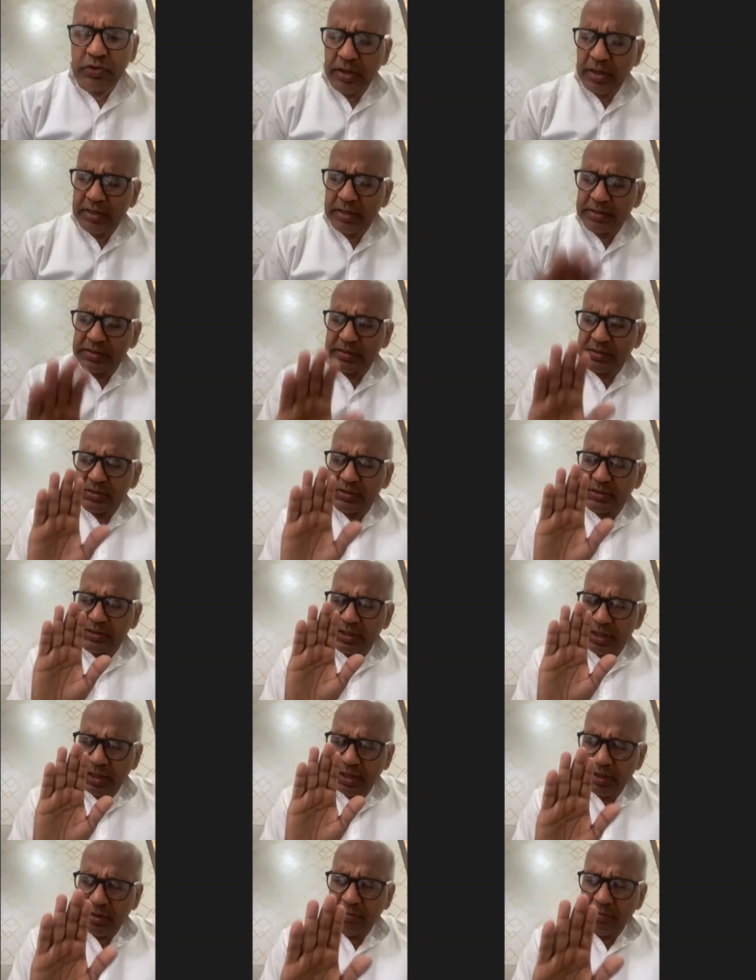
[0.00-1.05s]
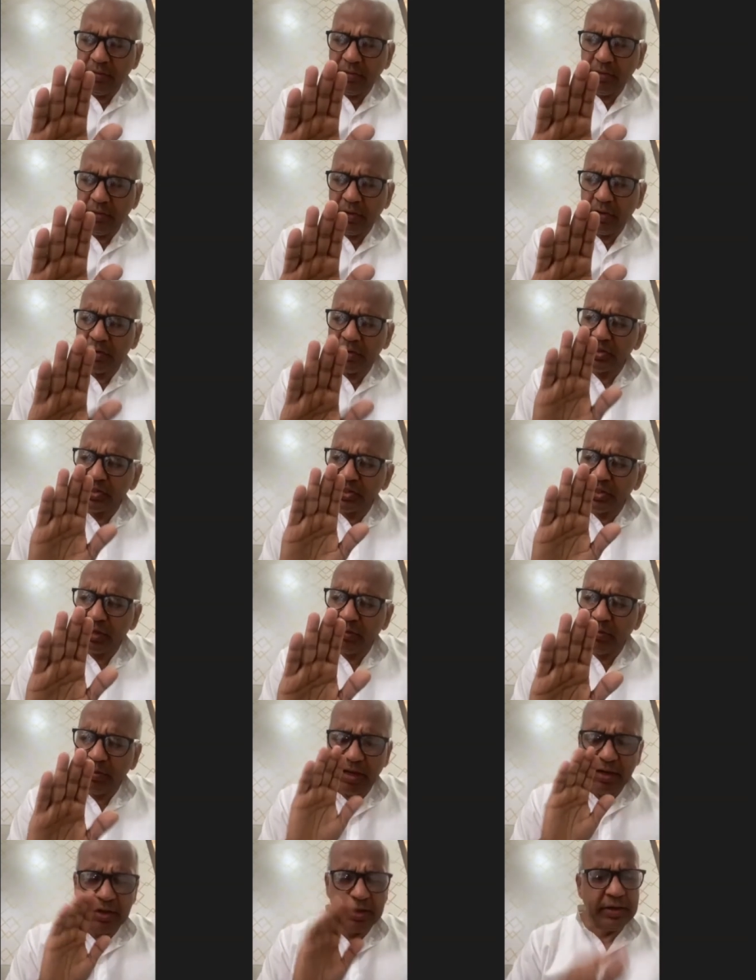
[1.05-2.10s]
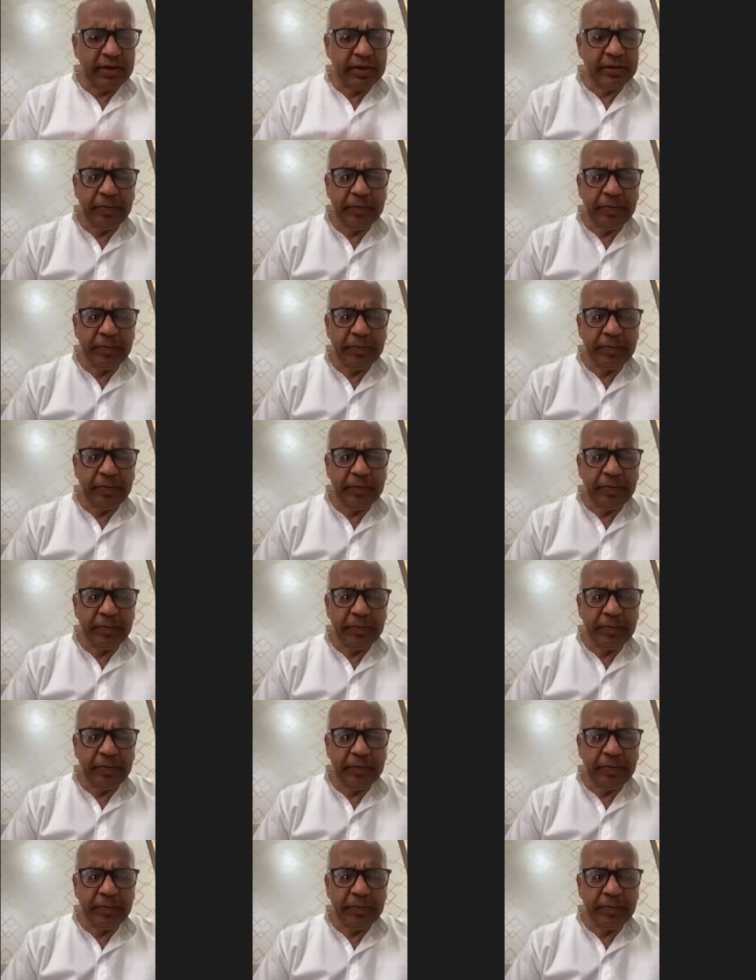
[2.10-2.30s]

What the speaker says: are same or similar.